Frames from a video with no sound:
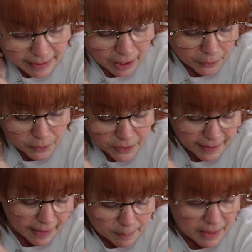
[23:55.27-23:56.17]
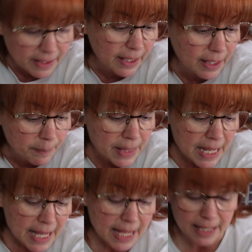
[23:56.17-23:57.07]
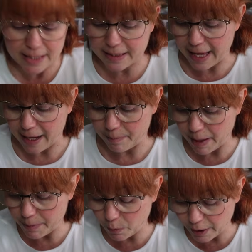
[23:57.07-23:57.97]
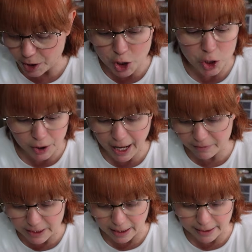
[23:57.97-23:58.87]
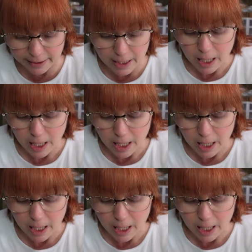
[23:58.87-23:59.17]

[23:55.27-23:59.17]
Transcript: the other thing that I'm thinking is that maybe what I should have done